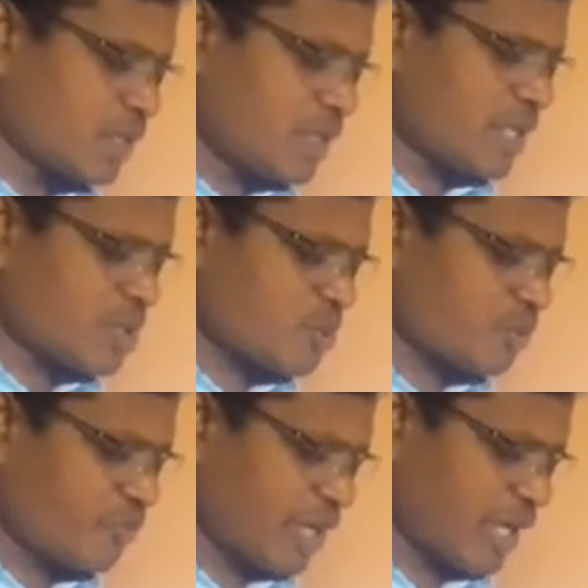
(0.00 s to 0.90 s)
Next
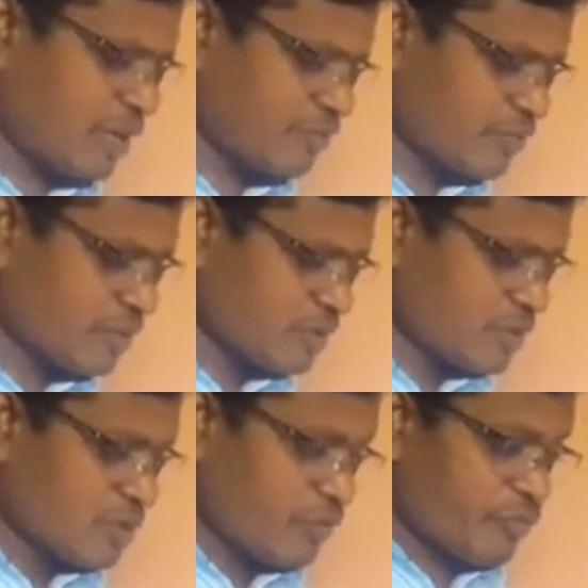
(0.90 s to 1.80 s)
we have,
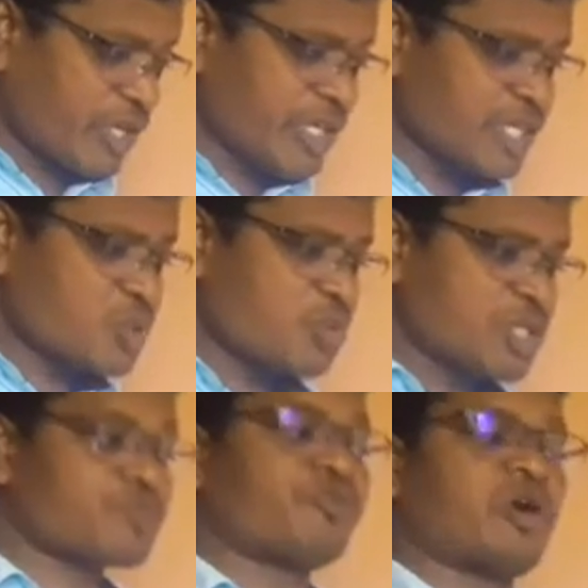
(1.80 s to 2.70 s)
when it
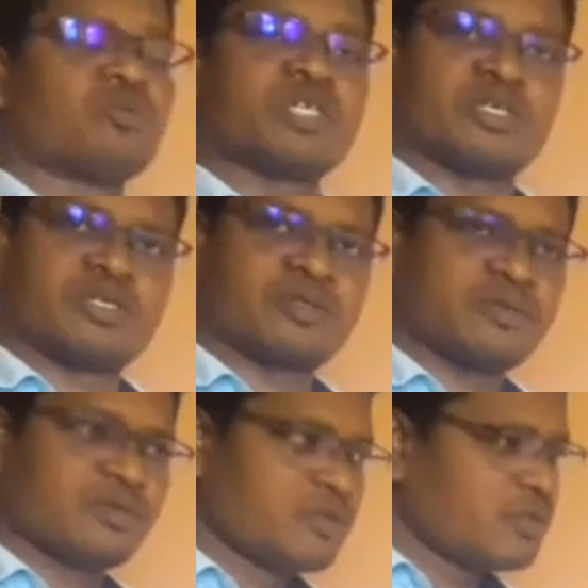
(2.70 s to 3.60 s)
was founded,
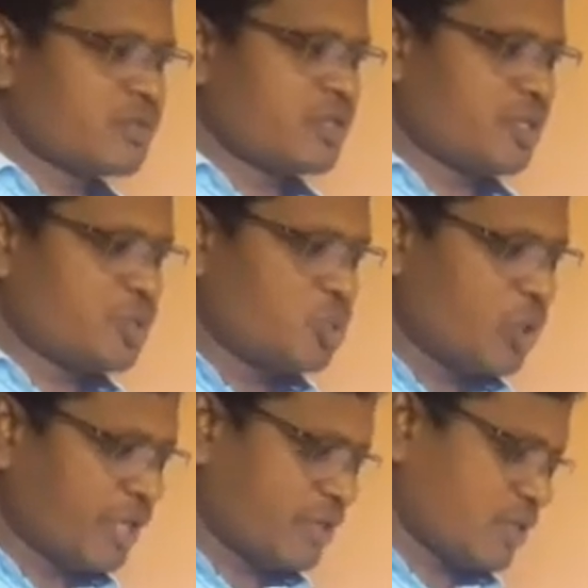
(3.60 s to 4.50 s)
the
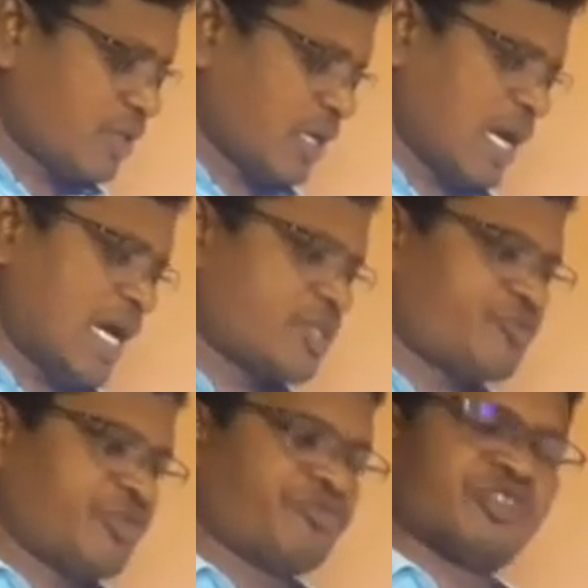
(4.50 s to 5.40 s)
UN
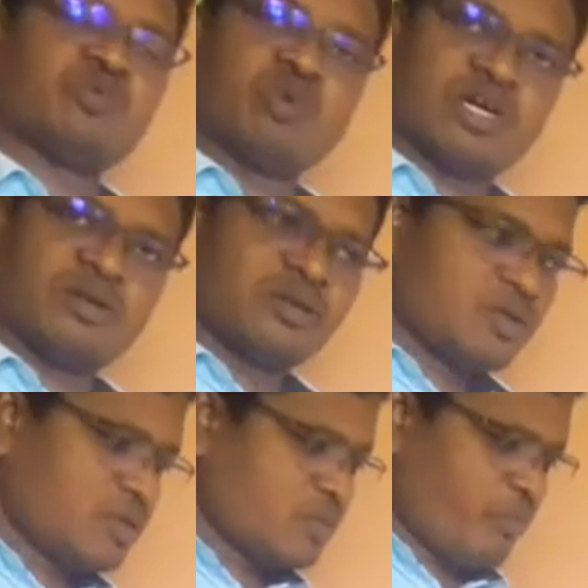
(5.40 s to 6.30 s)
had 51
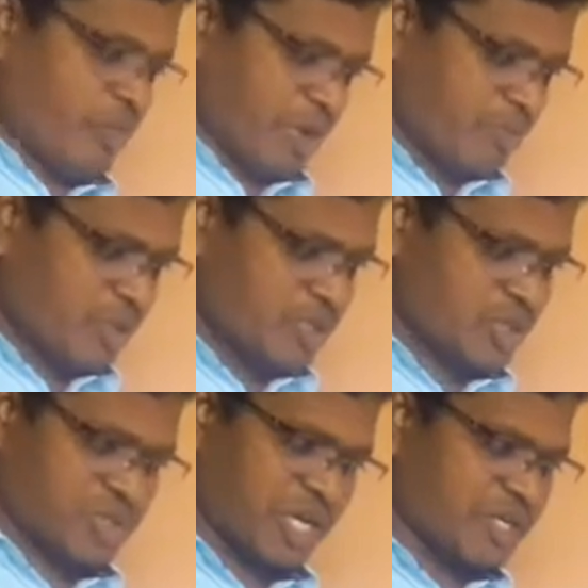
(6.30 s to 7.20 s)
member
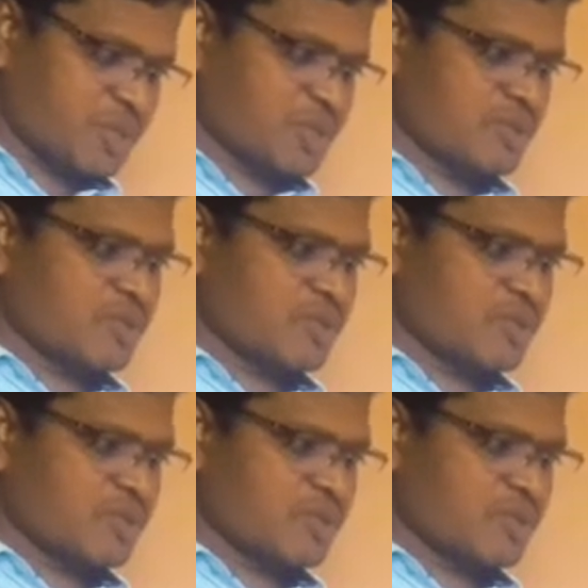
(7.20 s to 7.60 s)
states.